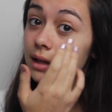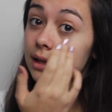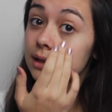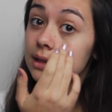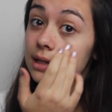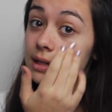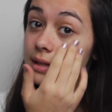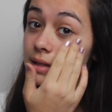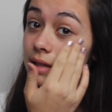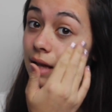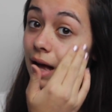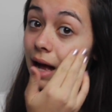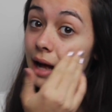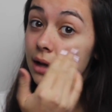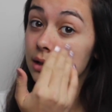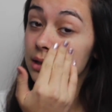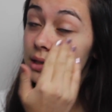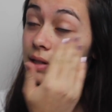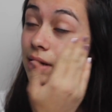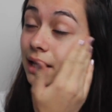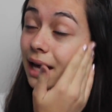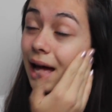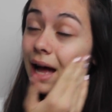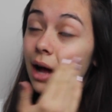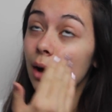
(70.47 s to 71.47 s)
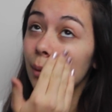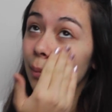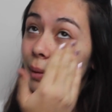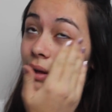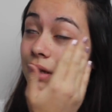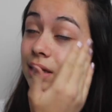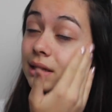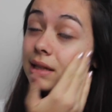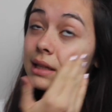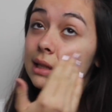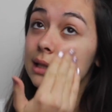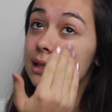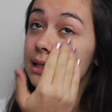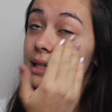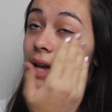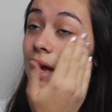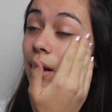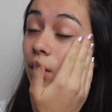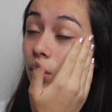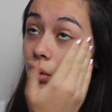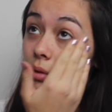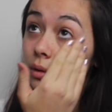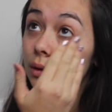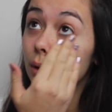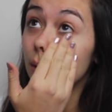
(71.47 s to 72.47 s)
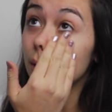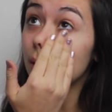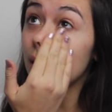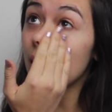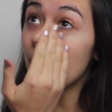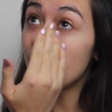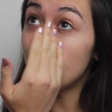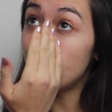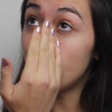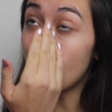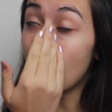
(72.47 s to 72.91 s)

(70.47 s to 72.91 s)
It doesn't actually help anything stay on longer,